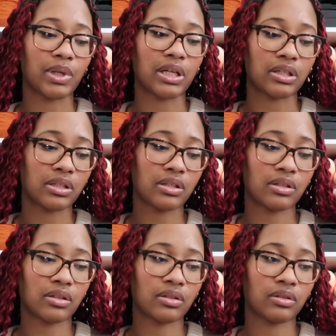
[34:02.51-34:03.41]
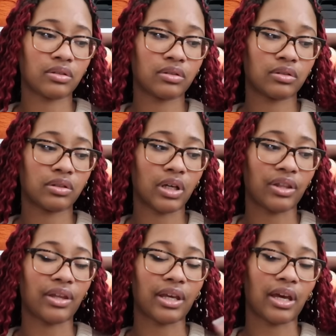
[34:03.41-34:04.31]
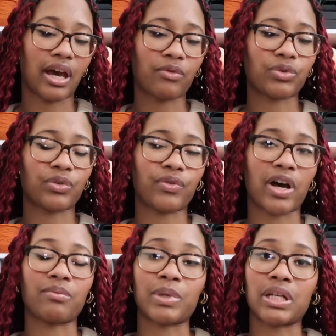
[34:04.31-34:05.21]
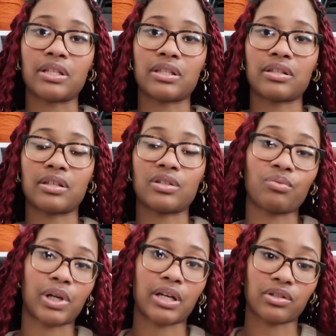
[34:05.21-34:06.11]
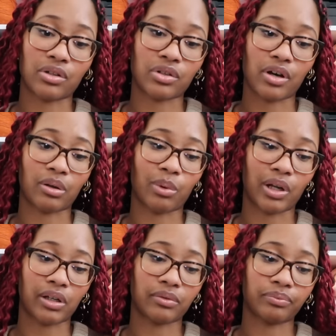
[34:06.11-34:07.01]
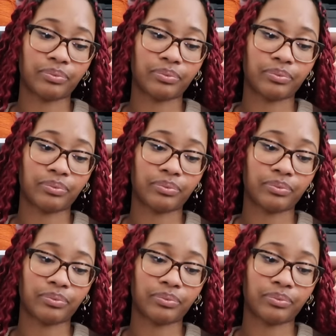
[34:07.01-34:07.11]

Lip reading: minutes, I think after 5 minutes is when I start talking about it.